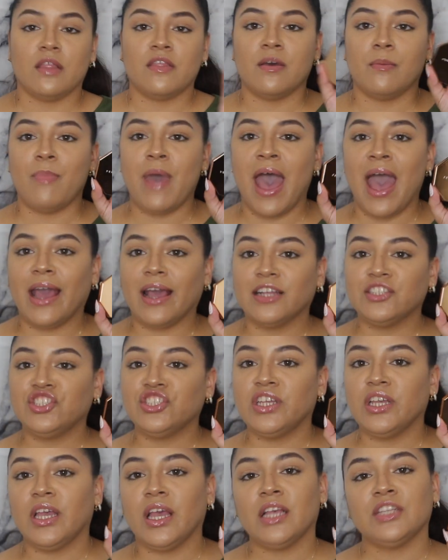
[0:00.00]
The
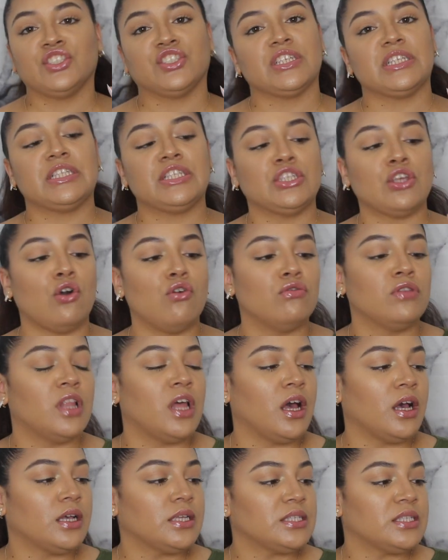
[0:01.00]
packaging is just so
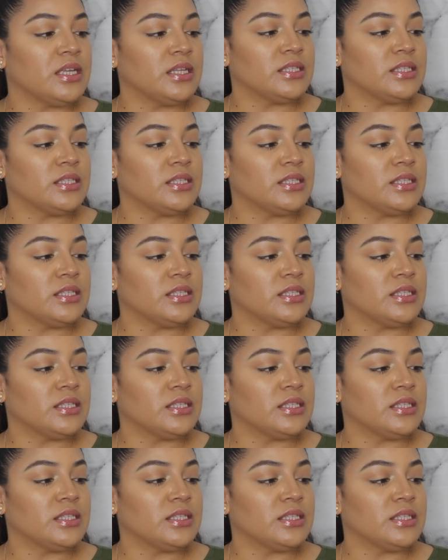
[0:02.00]
luxe.